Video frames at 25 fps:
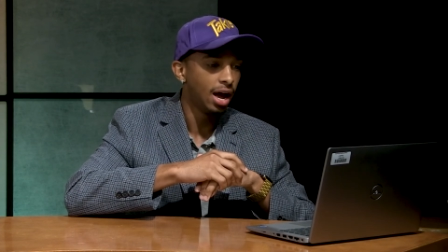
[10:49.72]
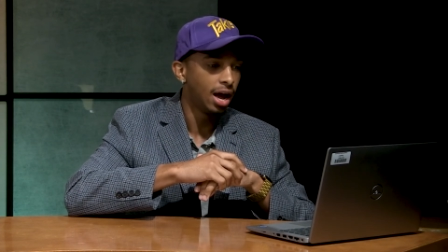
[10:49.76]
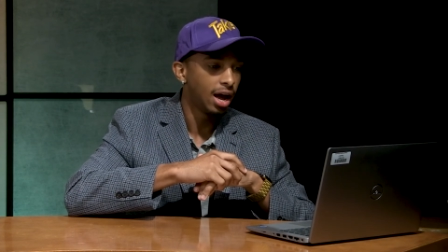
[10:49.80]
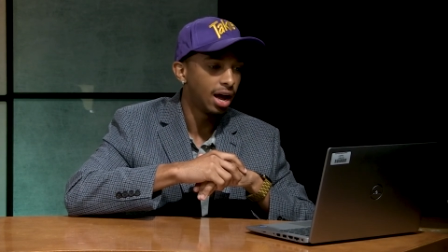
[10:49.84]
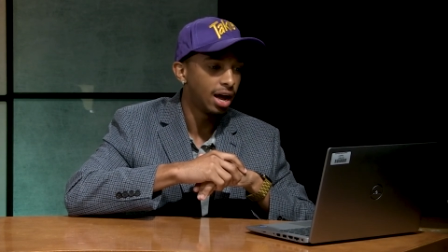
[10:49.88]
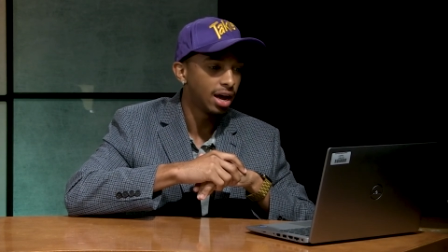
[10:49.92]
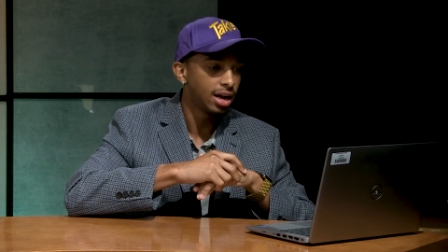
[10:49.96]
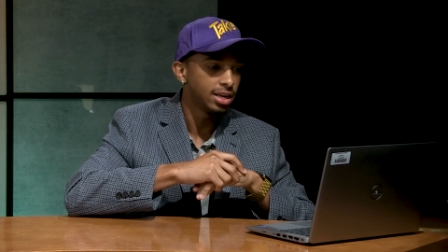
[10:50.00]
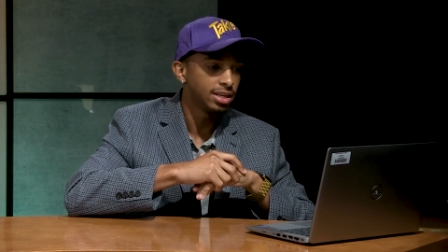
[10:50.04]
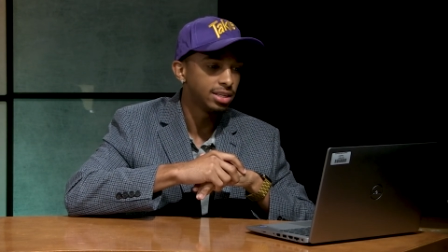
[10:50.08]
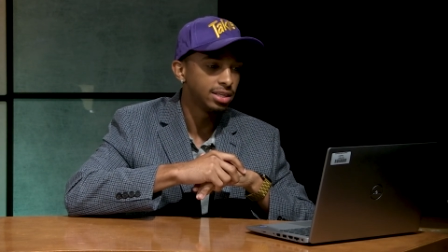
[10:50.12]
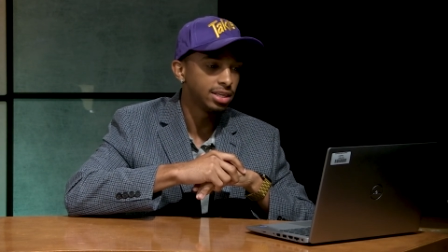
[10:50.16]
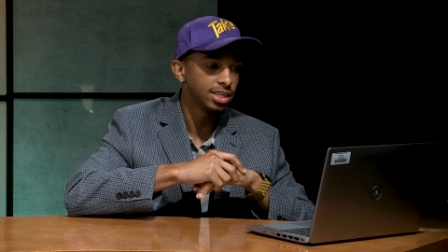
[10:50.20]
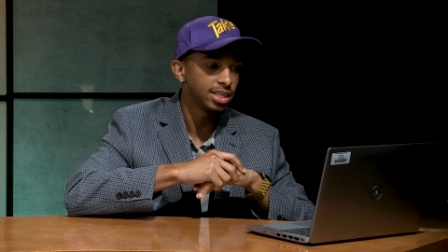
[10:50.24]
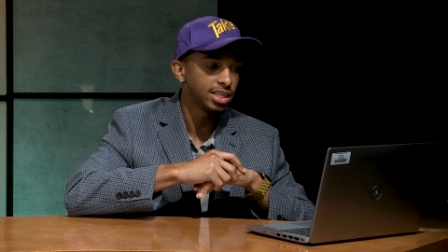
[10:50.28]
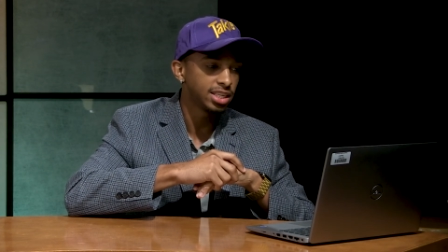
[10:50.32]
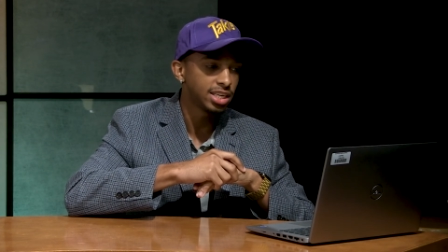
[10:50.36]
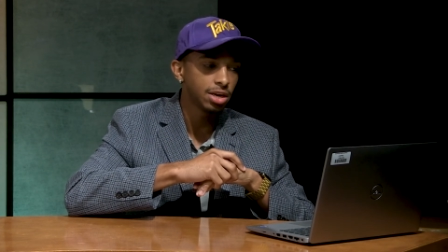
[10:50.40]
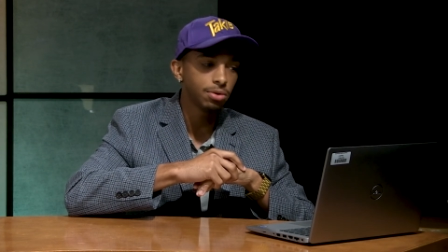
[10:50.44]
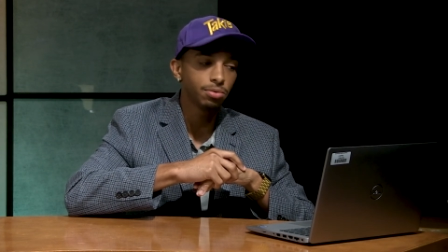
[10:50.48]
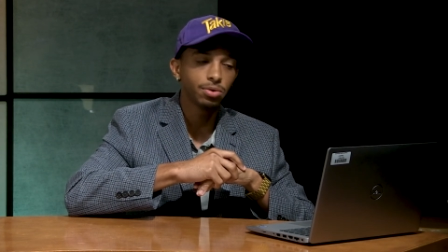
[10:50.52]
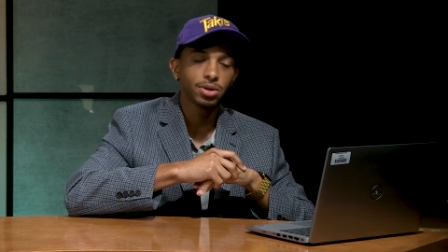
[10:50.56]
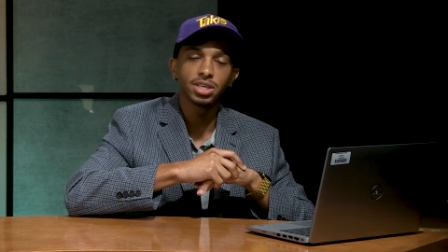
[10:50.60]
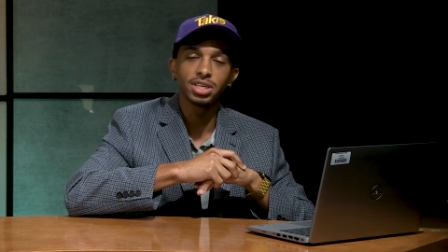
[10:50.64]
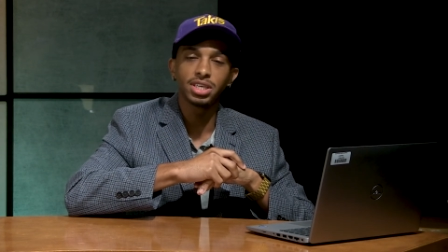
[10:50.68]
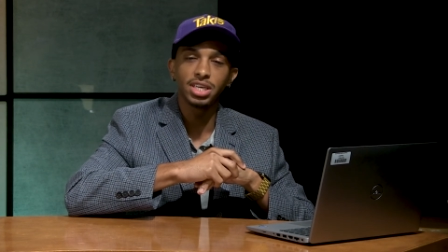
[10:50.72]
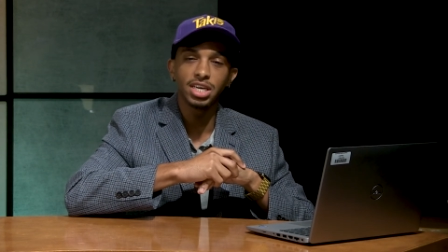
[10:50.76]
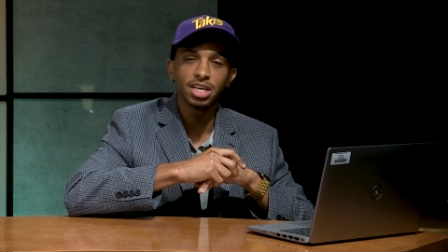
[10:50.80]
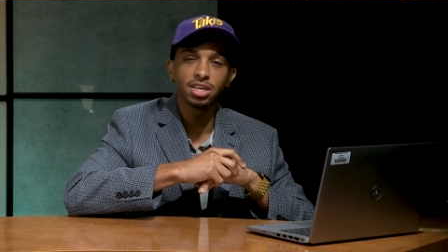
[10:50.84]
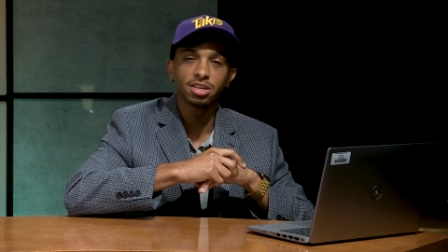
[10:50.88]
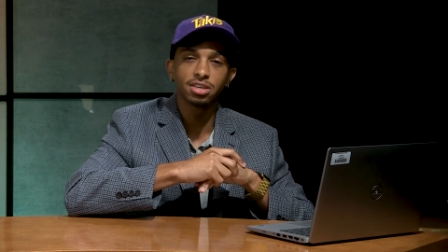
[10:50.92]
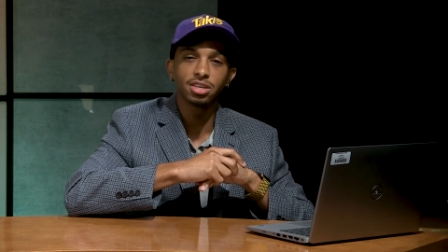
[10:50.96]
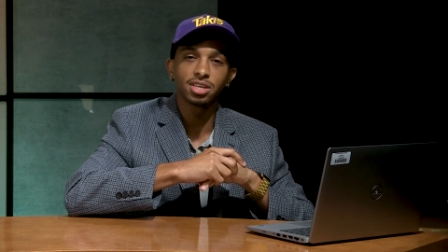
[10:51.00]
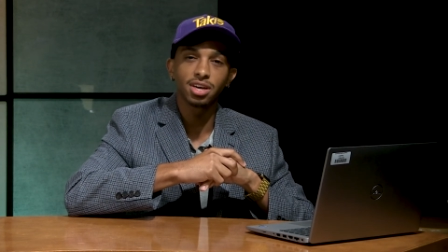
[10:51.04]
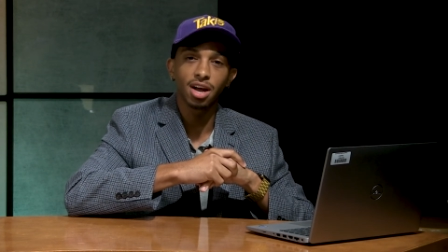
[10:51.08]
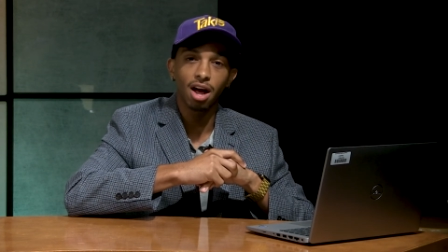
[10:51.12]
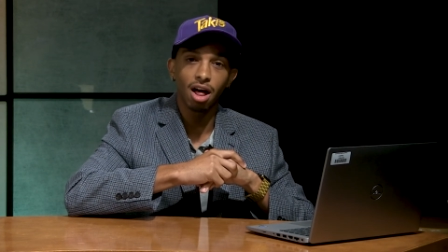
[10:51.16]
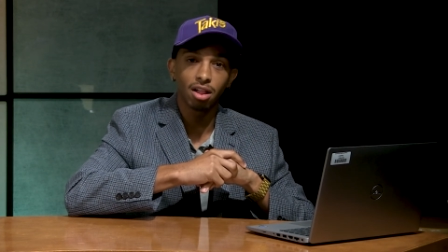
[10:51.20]
uh, Distinguished Teacher
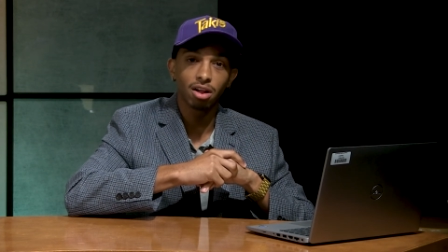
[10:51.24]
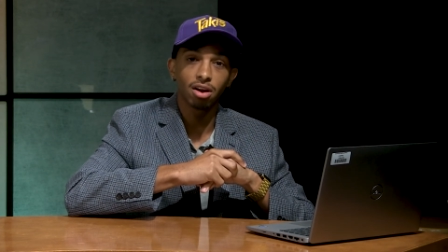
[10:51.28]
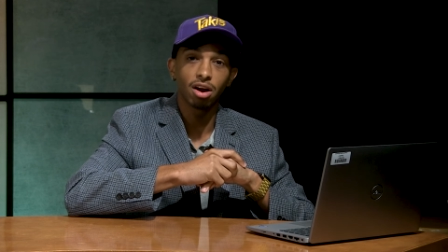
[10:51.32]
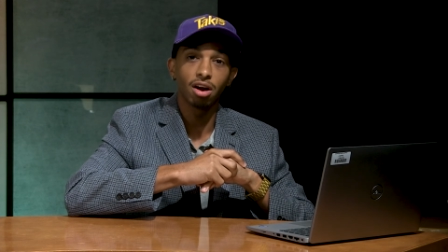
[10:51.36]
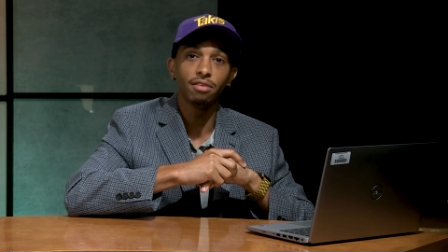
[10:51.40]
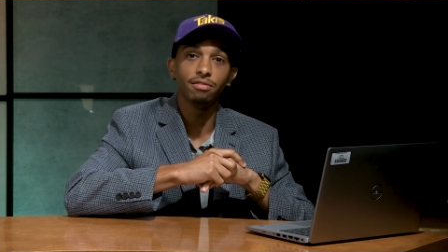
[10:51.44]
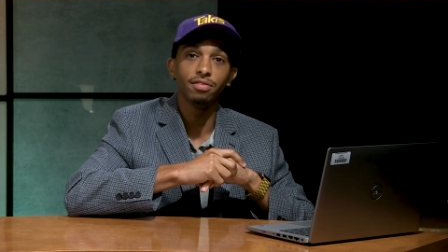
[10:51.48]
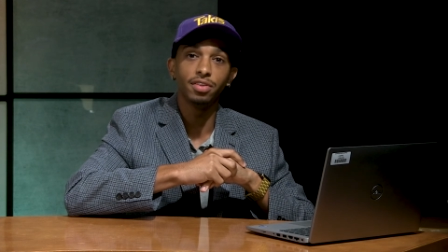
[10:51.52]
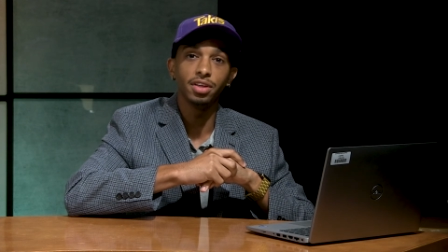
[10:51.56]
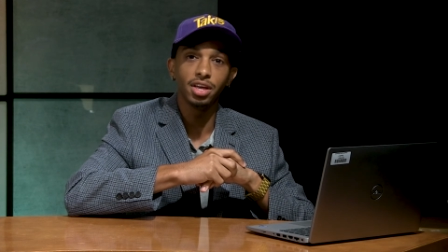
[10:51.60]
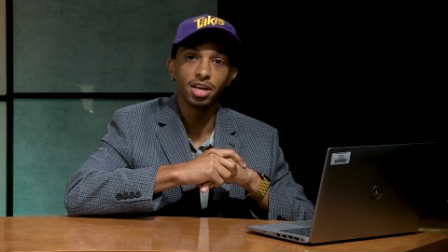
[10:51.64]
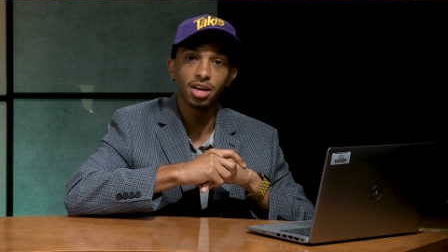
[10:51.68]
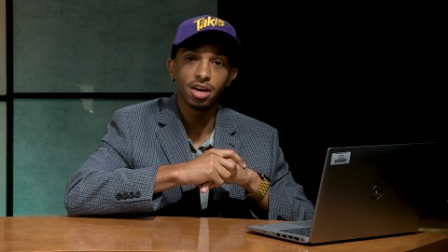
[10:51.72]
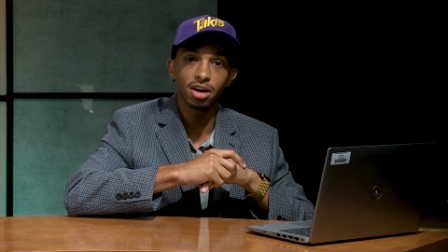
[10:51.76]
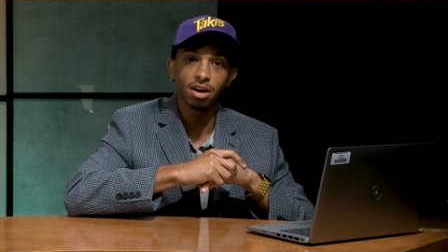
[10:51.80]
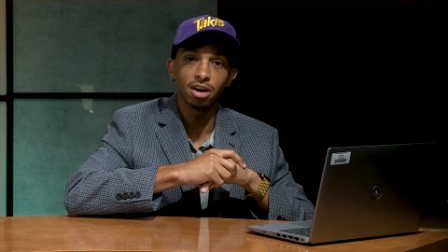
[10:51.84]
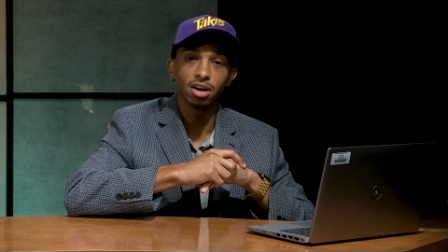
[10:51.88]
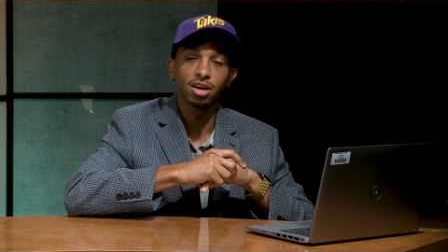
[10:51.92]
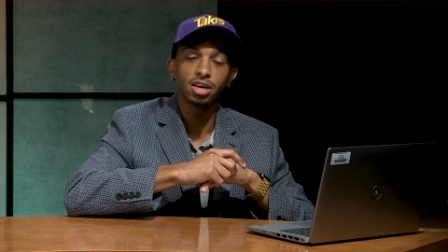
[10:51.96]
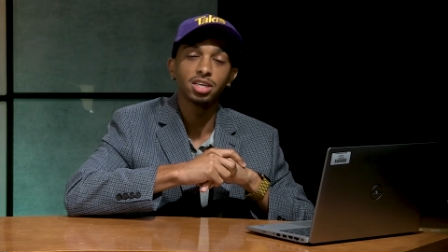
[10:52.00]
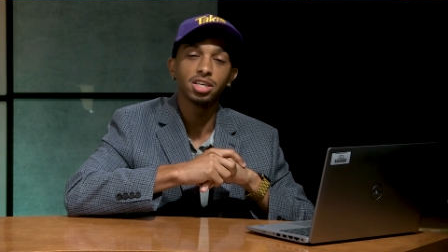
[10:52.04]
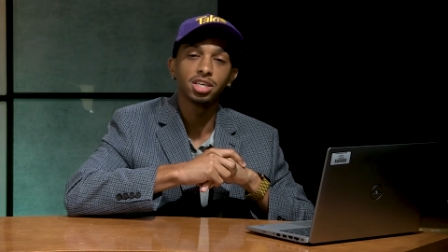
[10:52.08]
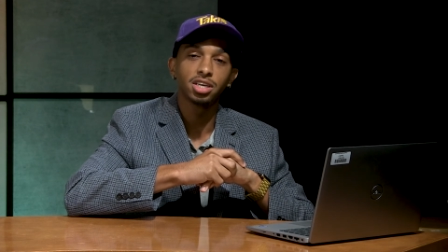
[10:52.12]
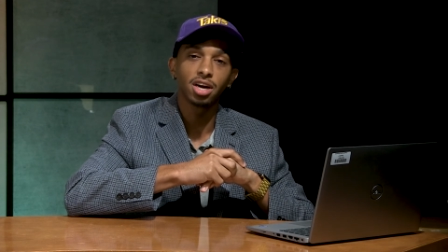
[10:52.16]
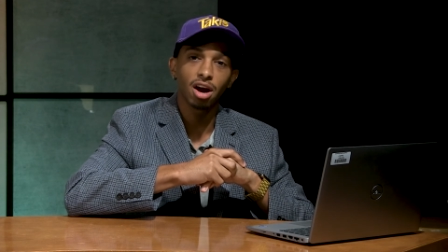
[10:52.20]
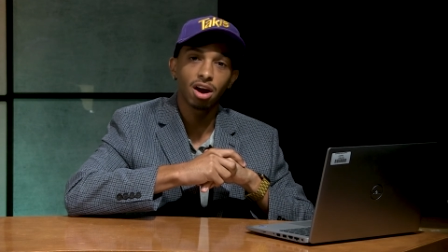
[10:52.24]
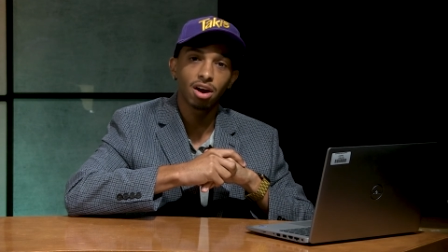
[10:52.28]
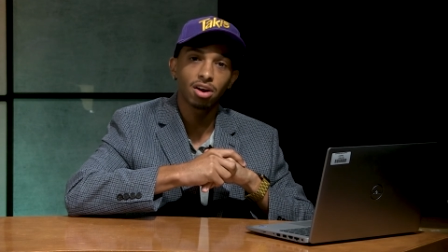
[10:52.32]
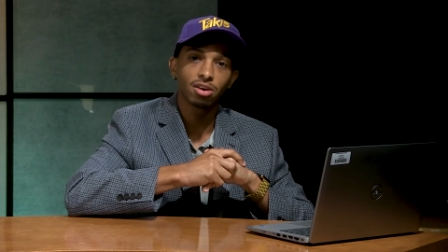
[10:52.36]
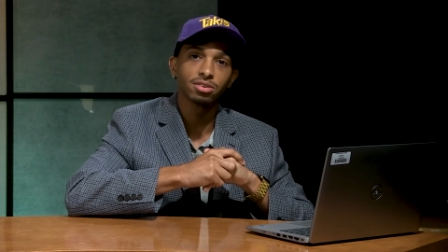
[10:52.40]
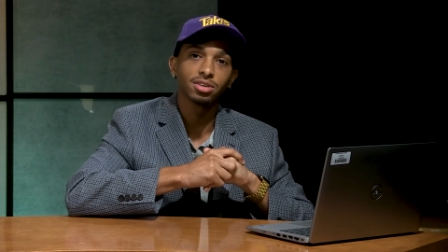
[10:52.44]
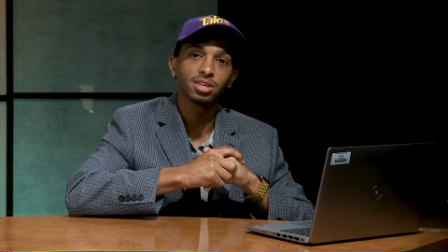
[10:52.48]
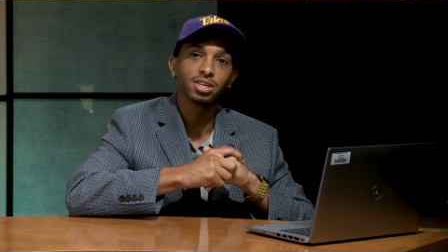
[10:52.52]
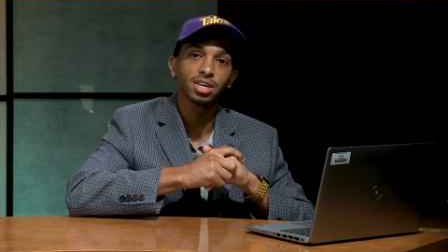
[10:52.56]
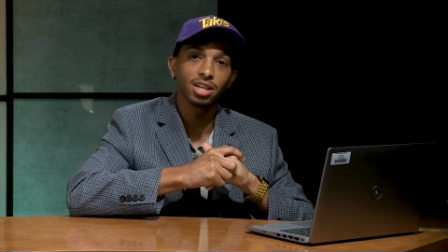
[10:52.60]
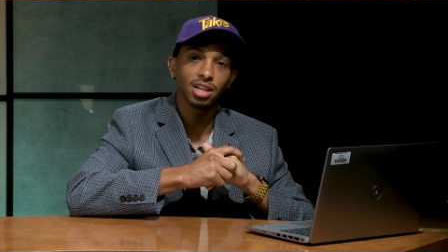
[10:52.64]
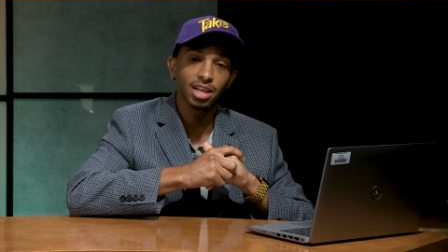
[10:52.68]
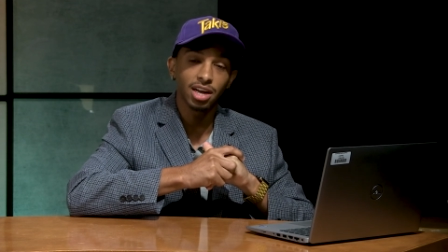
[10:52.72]
Scholar of the Year,
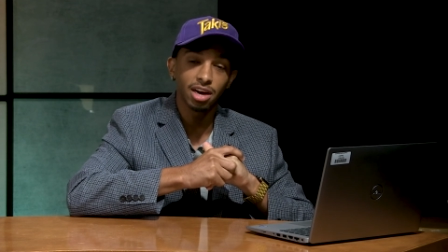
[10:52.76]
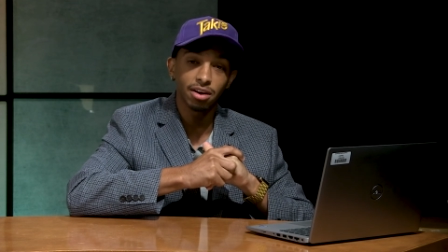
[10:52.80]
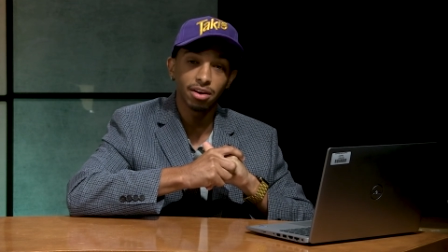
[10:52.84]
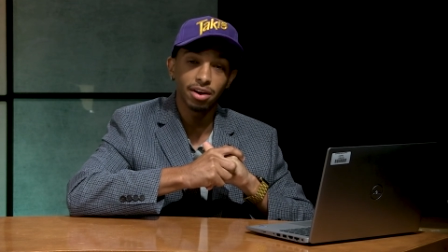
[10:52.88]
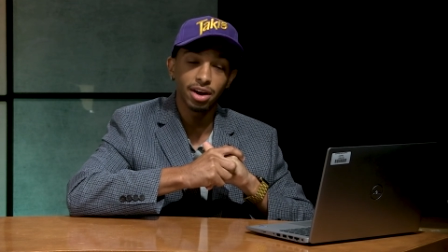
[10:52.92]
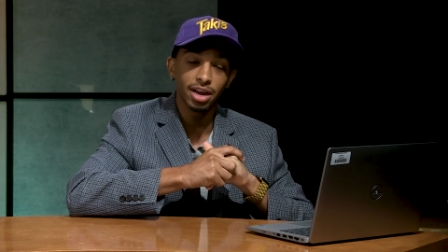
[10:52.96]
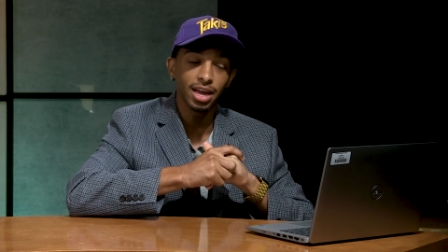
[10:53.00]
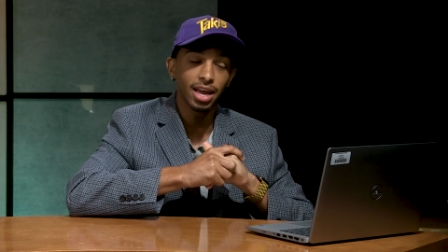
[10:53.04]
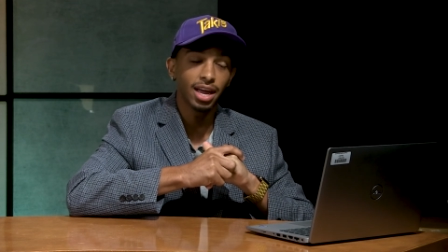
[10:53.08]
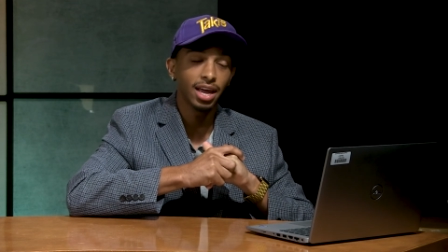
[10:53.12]
Charles Clary.